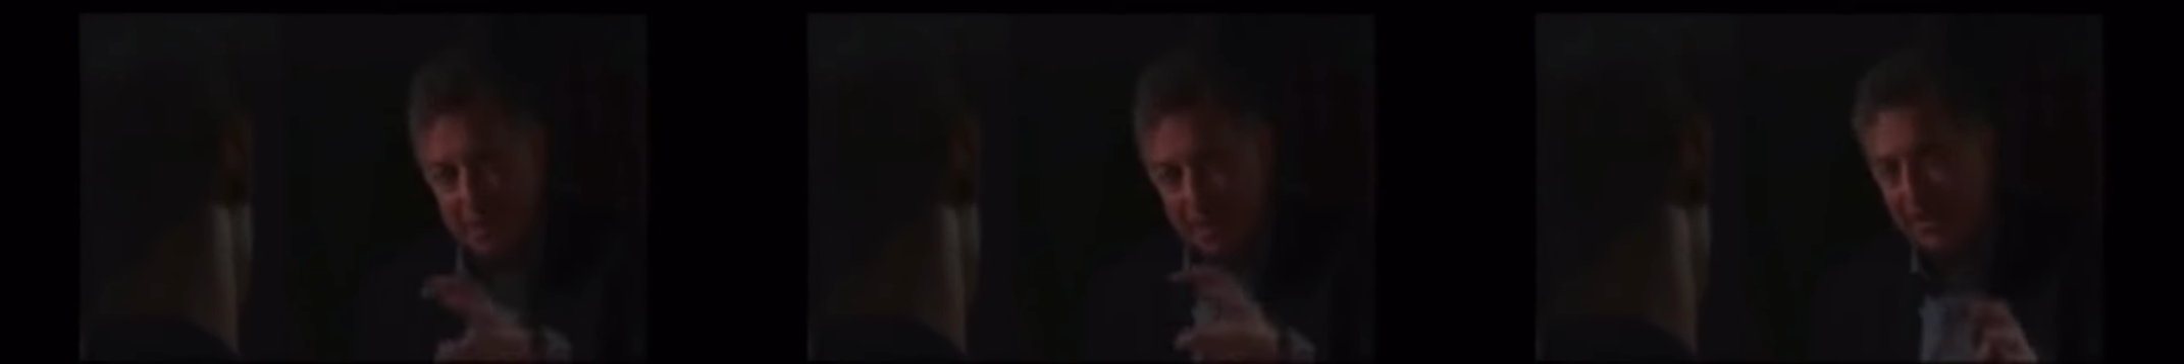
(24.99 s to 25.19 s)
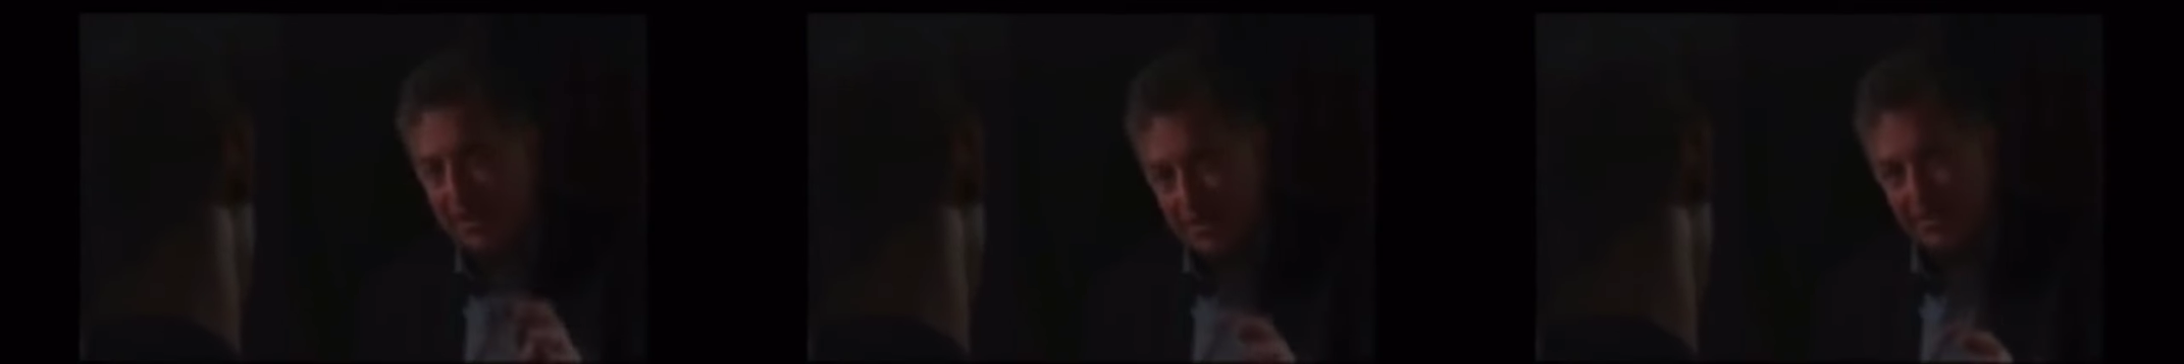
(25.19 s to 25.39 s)

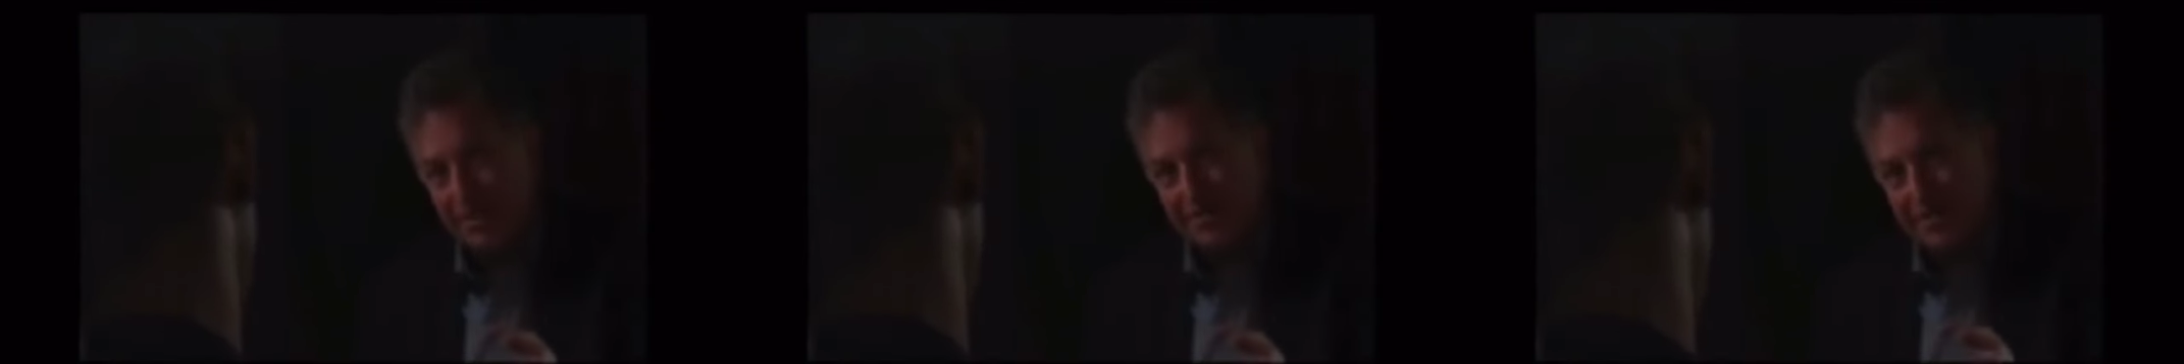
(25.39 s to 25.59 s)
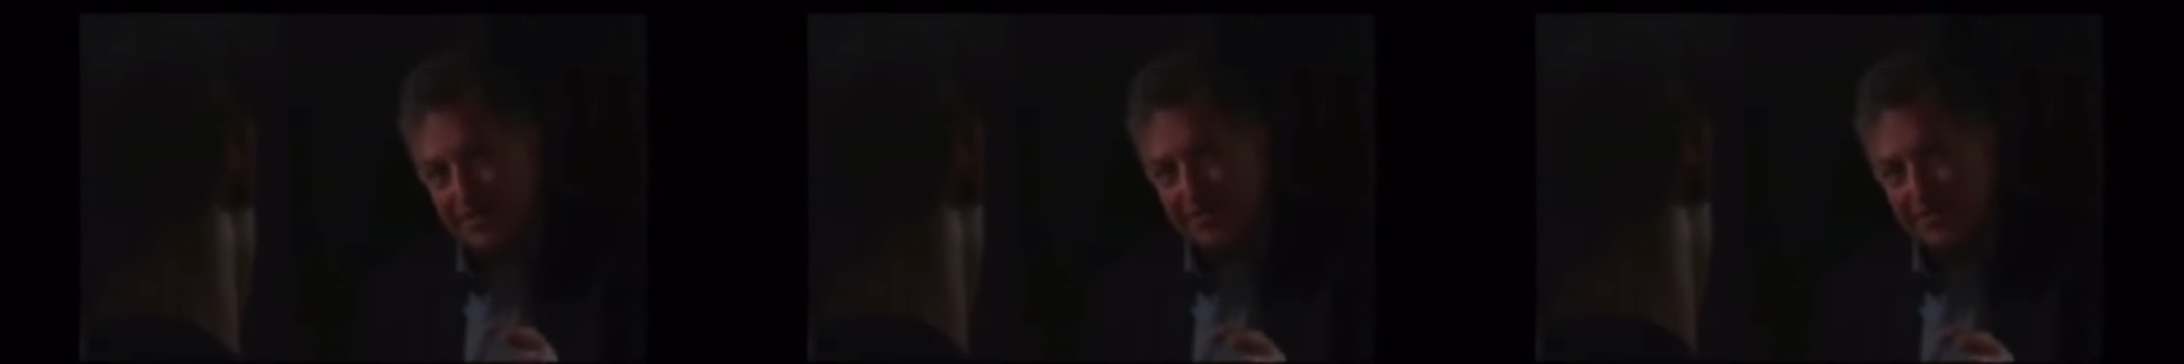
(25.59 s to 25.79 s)
of the
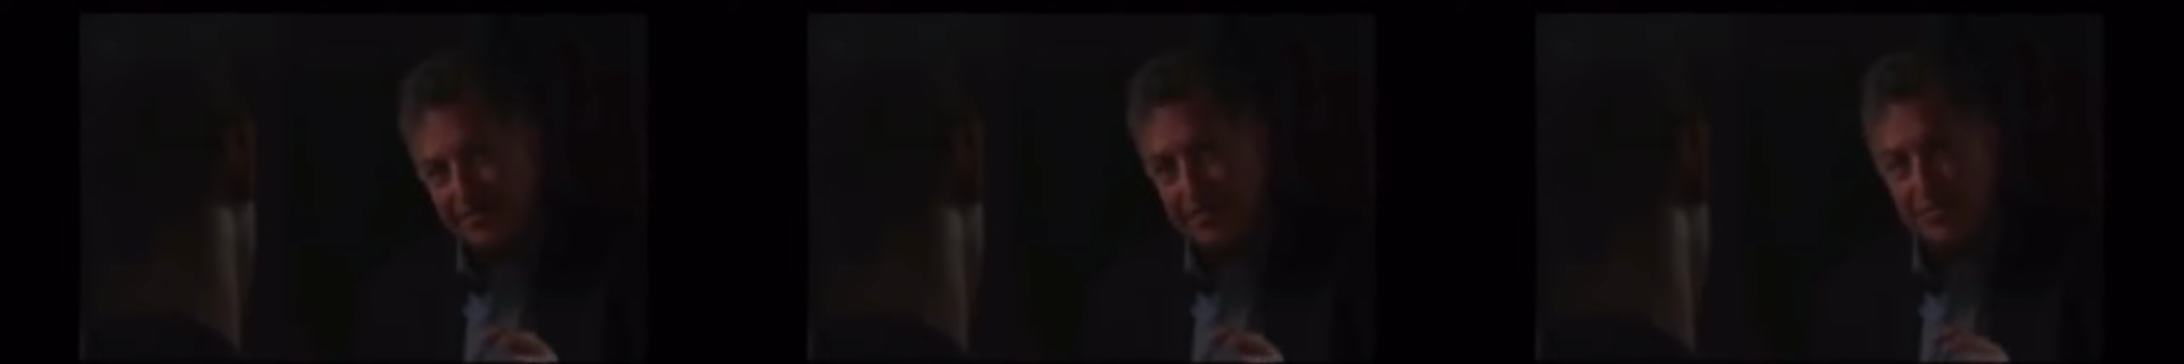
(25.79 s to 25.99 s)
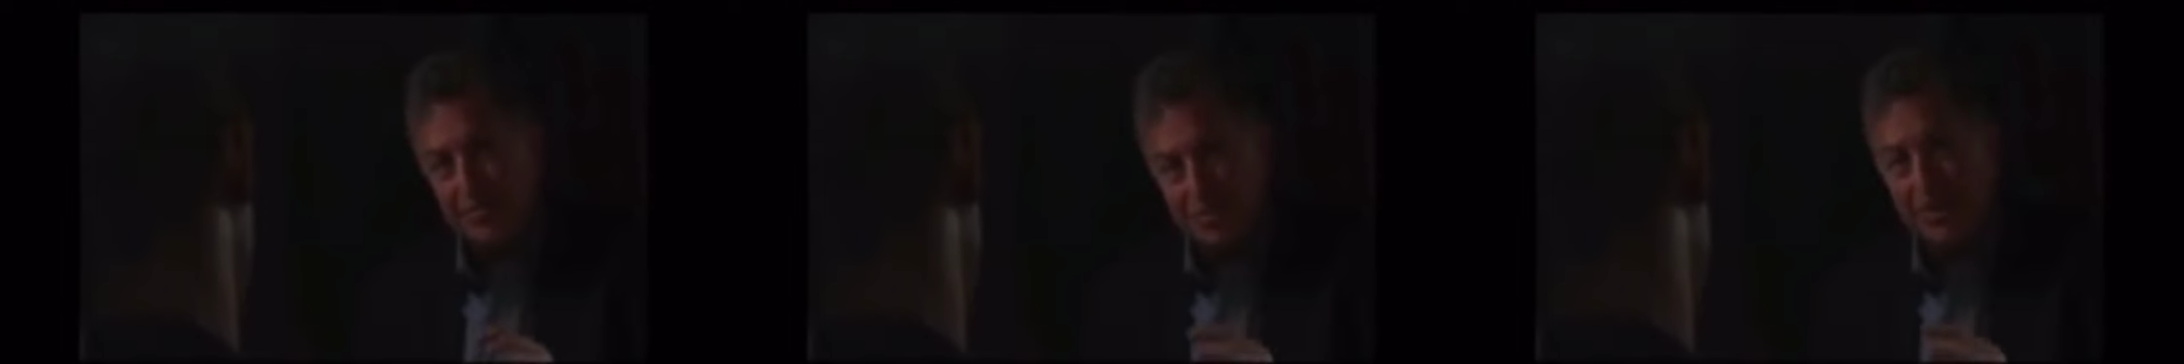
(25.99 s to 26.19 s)
money
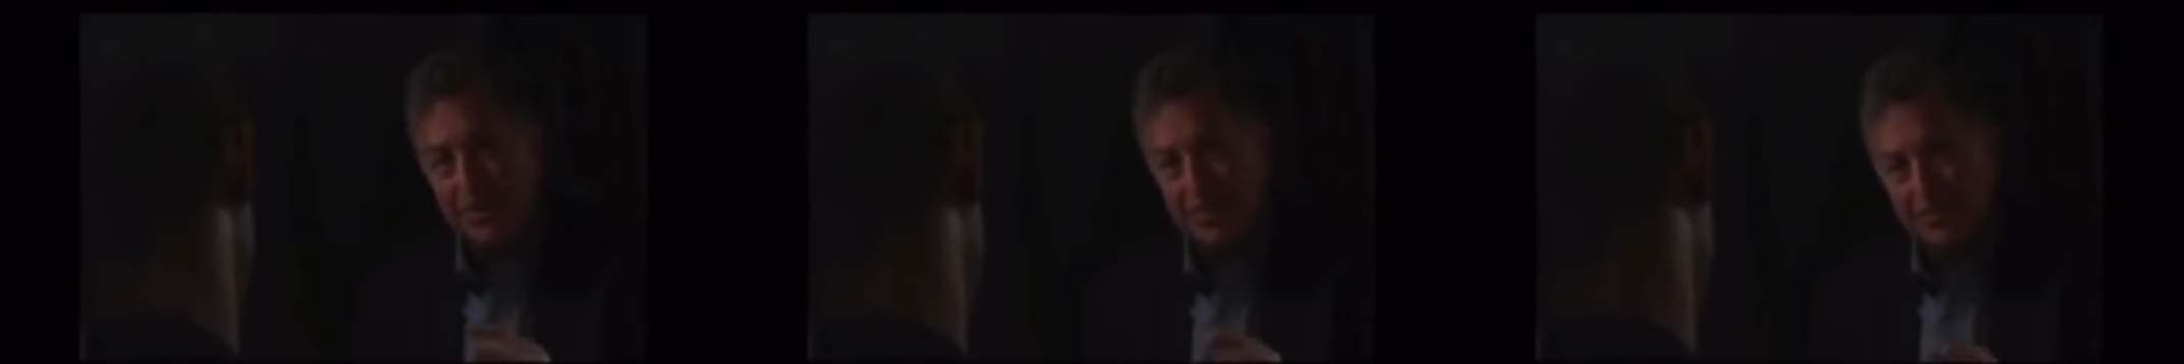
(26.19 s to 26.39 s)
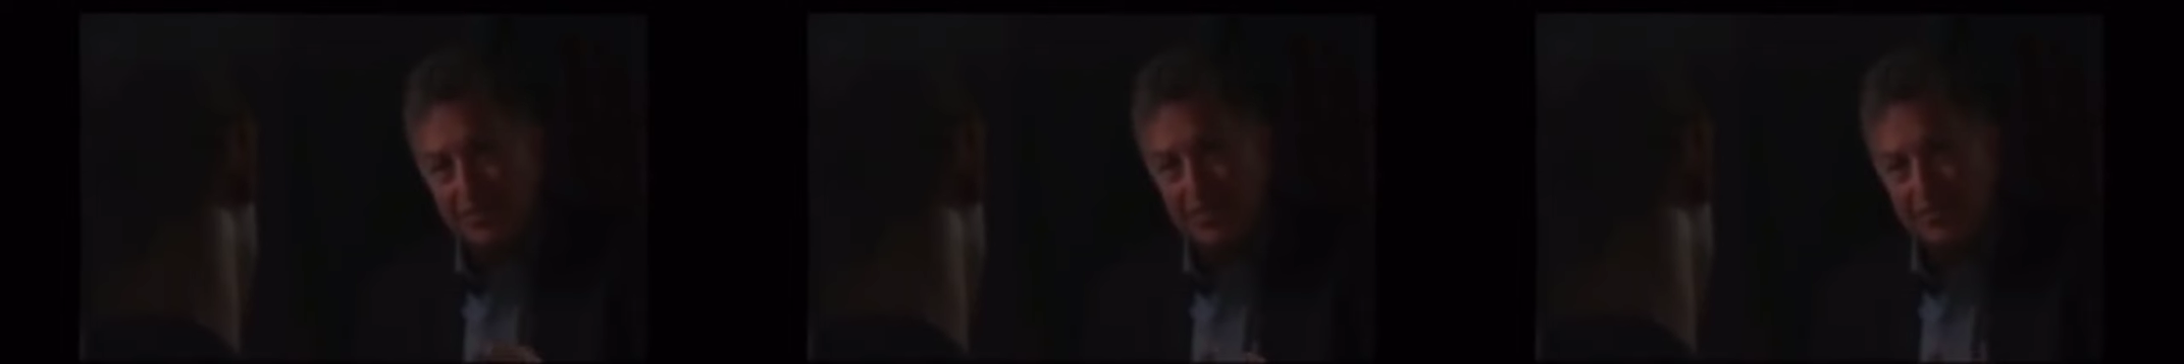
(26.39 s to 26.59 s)
yeah.
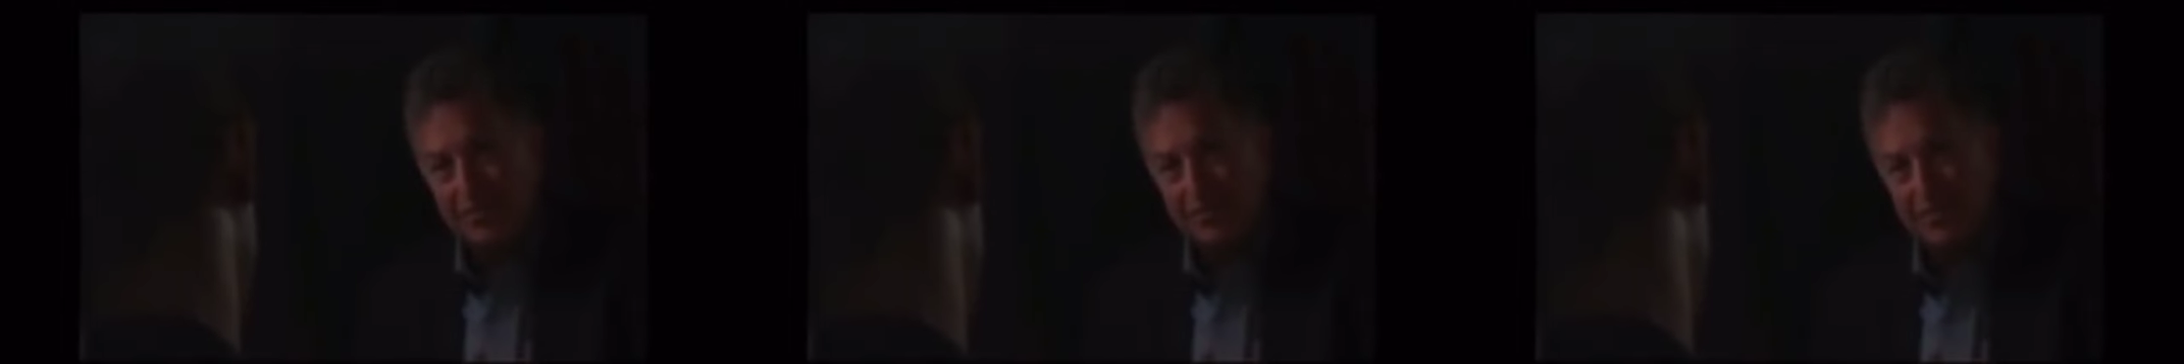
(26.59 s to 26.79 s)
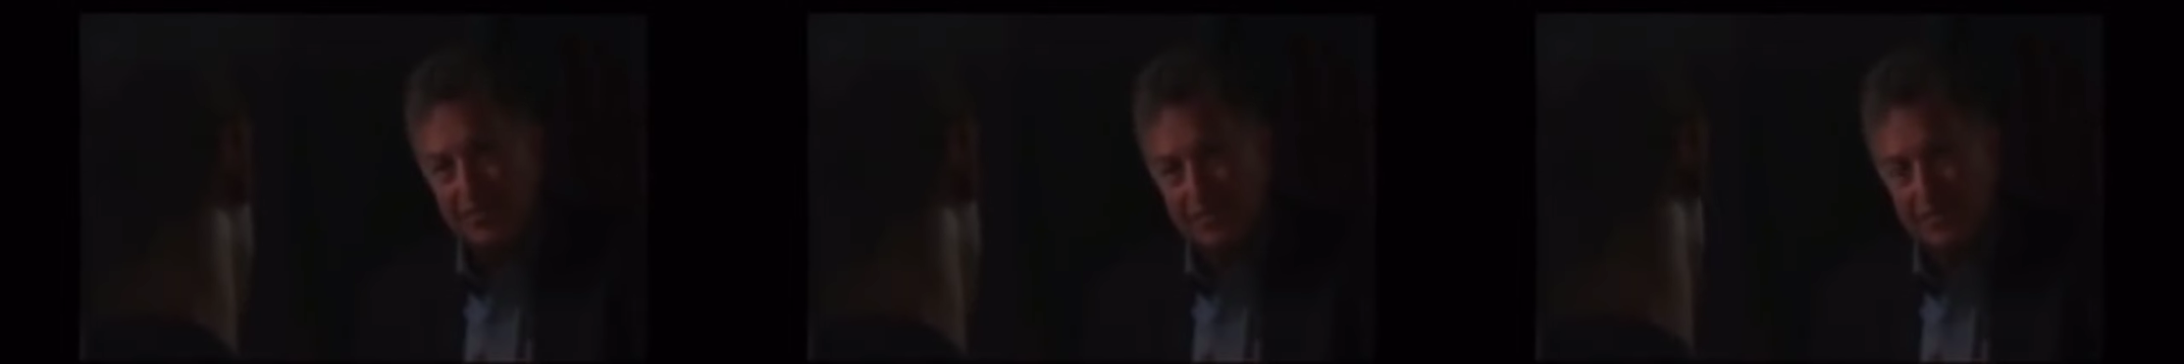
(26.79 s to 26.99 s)
from the
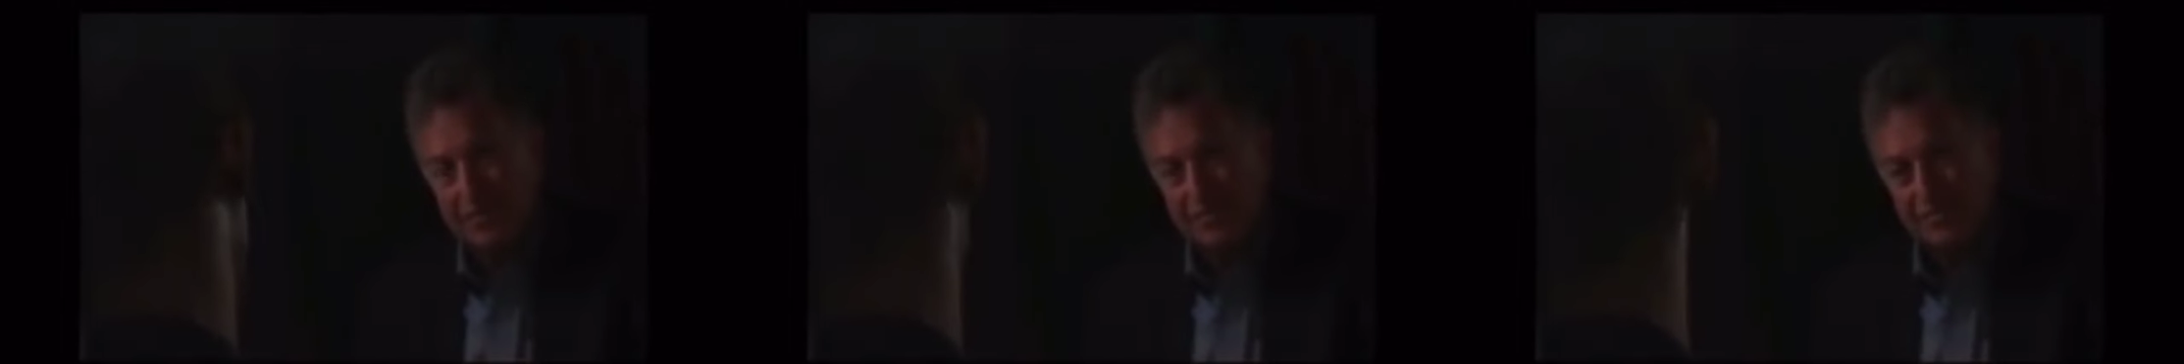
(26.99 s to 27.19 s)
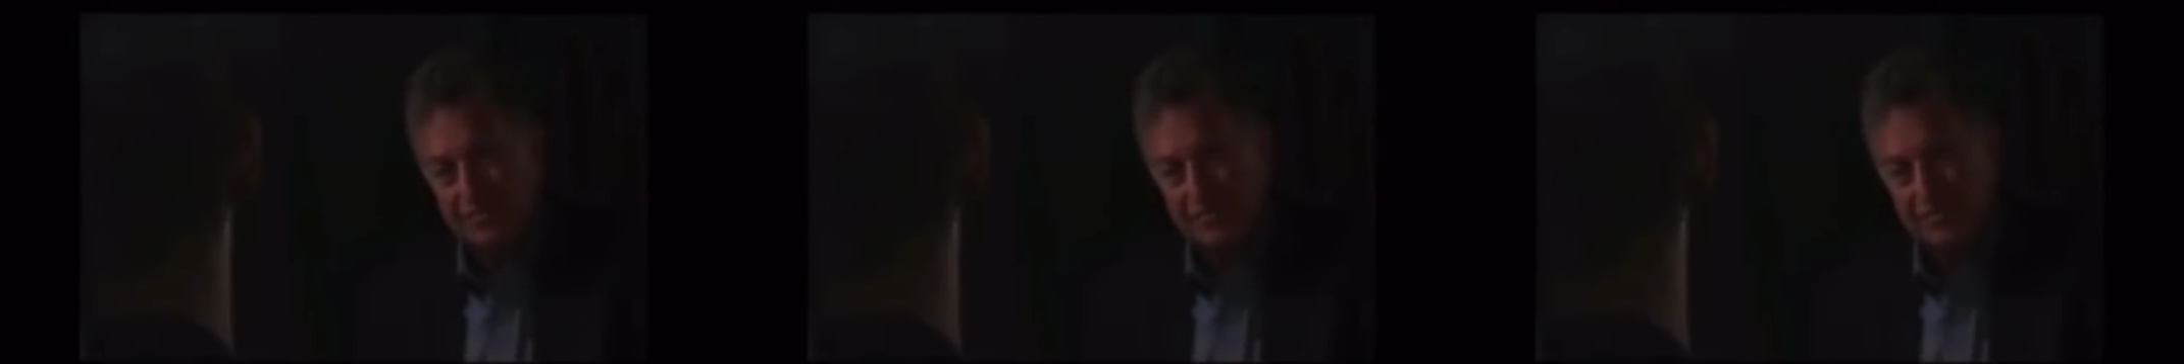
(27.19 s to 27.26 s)
state government?